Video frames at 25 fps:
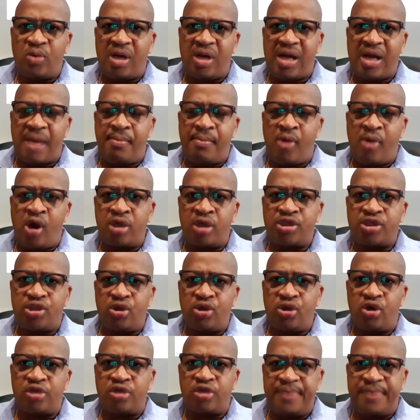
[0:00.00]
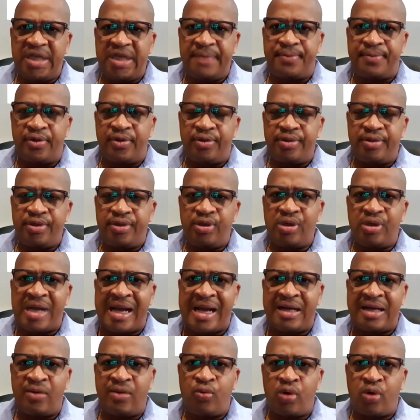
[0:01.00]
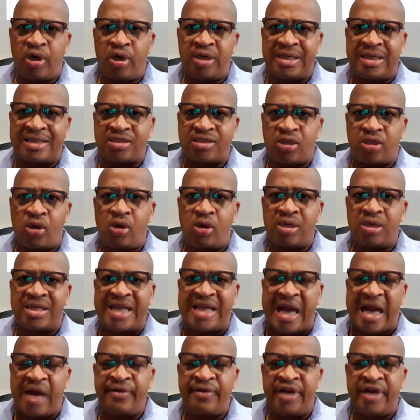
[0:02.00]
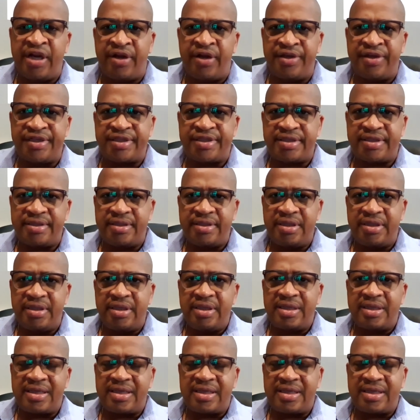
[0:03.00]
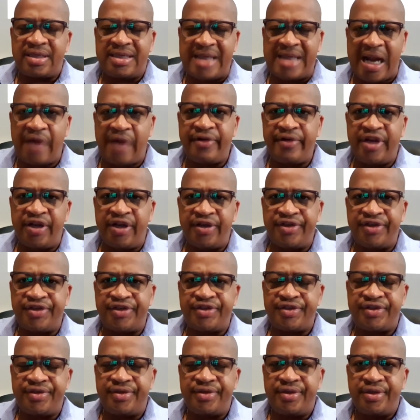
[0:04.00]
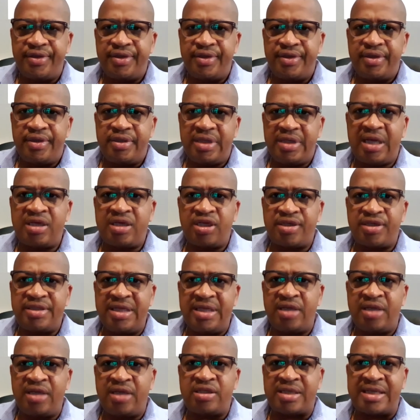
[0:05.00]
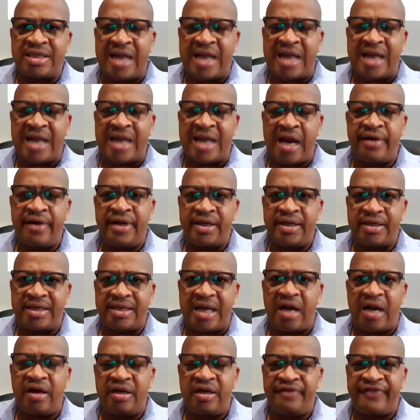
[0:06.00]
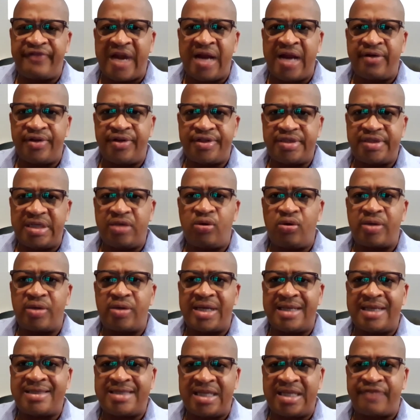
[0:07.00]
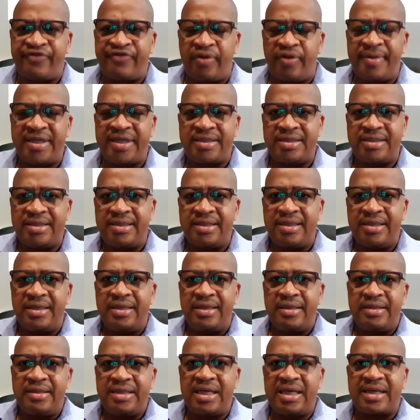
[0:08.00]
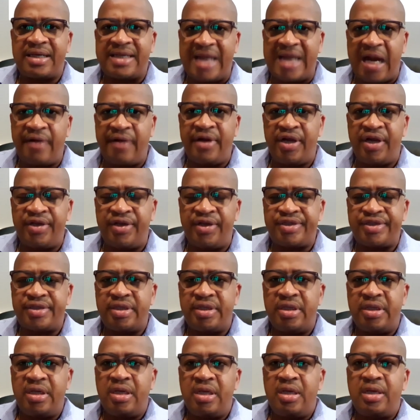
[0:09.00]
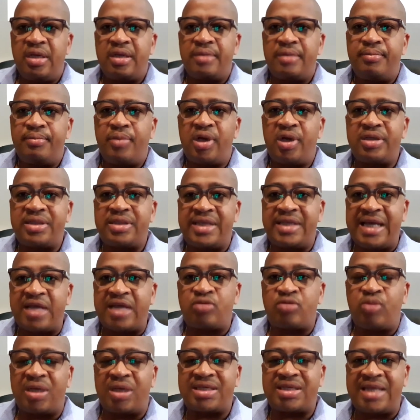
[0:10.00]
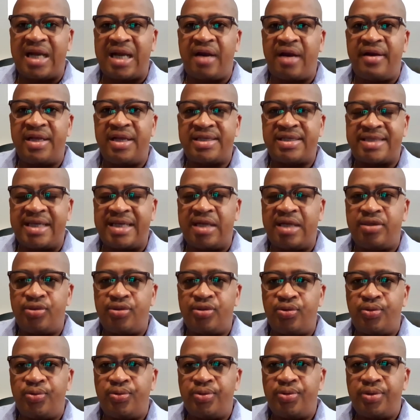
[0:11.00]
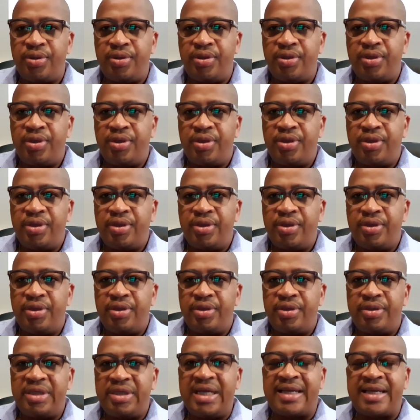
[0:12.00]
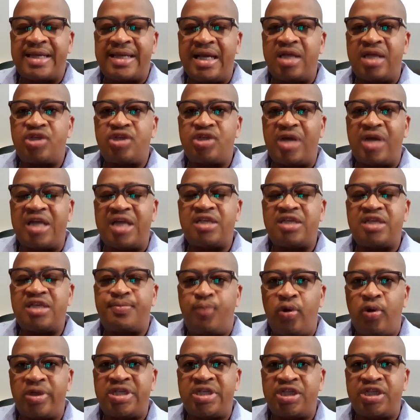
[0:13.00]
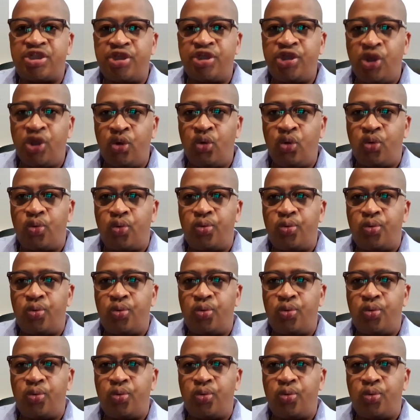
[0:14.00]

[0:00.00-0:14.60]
amongst those people, you had a word that's called carriers. Carriers. They're just there to carry the virus. They don't get sick from it. They're carriers. But guess what carriers can do? They can transport it to you